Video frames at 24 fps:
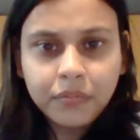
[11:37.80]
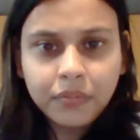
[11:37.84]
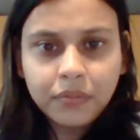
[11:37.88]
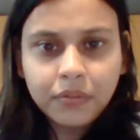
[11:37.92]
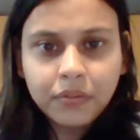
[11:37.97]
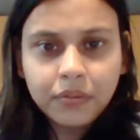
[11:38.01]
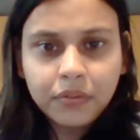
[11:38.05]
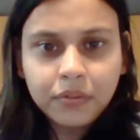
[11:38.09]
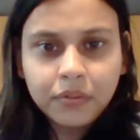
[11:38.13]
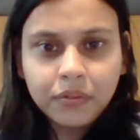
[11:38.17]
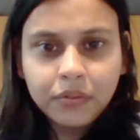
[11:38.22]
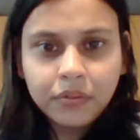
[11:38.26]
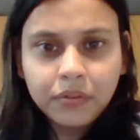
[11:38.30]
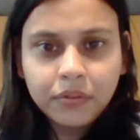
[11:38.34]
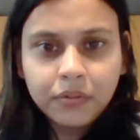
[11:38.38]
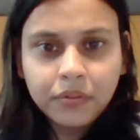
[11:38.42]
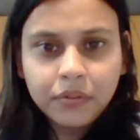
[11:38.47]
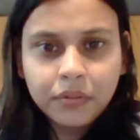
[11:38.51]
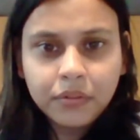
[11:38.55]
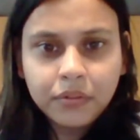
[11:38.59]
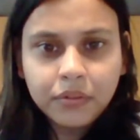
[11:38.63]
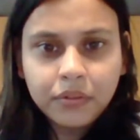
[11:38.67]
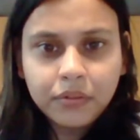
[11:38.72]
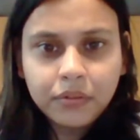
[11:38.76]

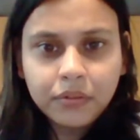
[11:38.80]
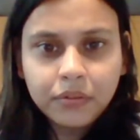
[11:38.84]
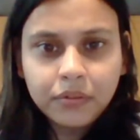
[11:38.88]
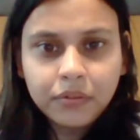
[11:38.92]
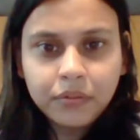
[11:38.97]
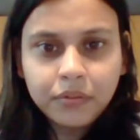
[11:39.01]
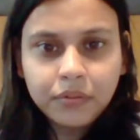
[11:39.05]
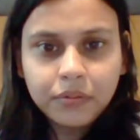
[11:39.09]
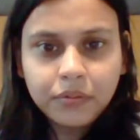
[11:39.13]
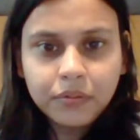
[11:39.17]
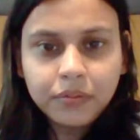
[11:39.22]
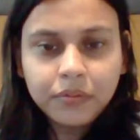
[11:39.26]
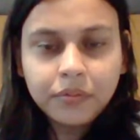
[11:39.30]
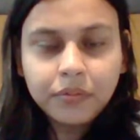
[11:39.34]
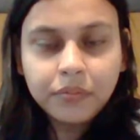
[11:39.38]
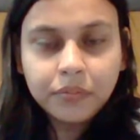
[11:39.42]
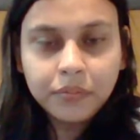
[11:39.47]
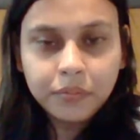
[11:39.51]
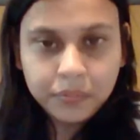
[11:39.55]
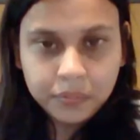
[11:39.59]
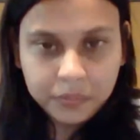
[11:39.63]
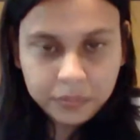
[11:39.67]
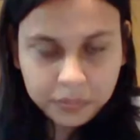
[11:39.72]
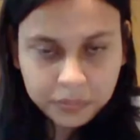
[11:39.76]

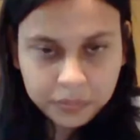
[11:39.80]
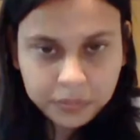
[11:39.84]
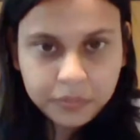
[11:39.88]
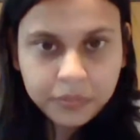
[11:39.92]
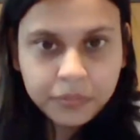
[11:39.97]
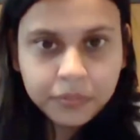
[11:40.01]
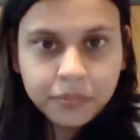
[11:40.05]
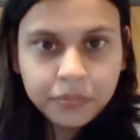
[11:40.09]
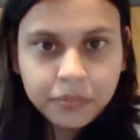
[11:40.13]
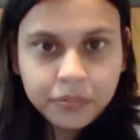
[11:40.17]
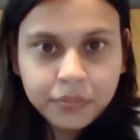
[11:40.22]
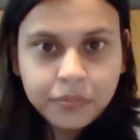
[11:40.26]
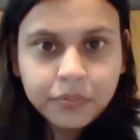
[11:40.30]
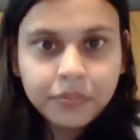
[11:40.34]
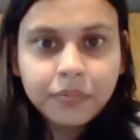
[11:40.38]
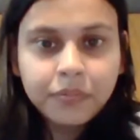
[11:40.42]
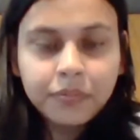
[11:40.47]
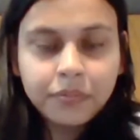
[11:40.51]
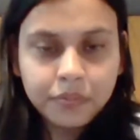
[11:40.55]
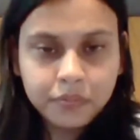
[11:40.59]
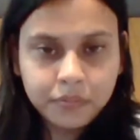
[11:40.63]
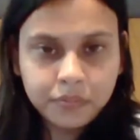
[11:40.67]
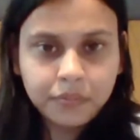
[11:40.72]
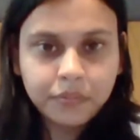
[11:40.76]

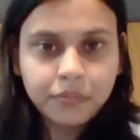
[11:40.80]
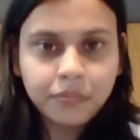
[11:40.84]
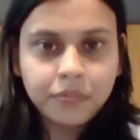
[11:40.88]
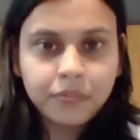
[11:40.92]
(not speaking)